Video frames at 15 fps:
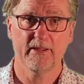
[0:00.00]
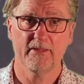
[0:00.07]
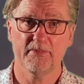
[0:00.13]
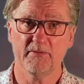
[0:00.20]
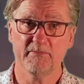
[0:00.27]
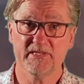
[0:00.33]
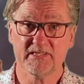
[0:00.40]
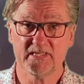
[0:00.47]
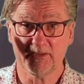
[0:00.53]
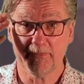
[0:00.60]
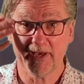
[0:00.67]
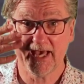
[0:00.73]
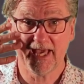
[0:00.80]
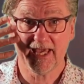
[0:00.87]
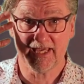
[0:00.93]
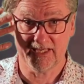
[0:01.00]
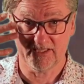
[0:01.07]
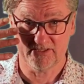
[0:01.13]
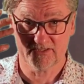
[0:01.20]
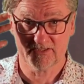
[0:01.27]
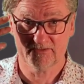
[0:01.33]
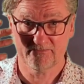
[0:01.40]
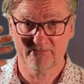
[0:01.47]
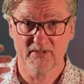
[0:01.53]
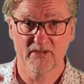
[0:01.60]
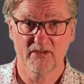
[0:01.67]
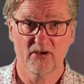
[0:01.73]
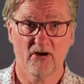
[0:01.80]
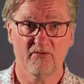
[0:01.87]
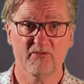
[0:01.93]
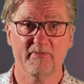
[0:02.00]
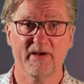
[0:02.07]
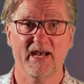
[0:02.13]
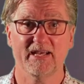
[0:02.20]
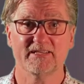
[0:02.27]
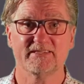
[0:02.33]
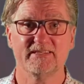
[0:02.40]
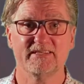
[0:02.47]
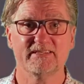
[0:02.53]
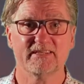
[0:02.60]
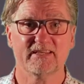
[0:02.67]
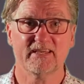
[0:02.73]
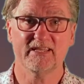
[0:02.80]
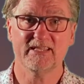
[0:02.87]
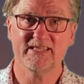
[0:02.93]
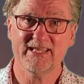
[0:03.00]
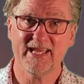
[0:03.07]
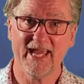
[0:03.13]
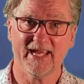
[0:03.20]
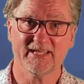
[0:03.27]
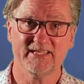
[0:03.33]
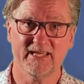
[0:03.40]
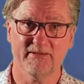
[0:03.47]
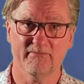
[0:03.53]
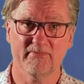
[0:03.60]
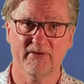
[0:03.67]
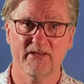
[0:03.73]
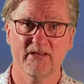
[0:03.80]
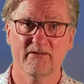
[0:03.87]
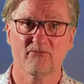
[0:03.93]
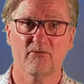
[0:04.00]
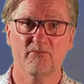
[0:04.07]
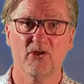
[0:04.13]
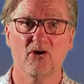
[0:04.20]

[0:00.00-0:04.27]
The misty pains of the mask disconnect him from the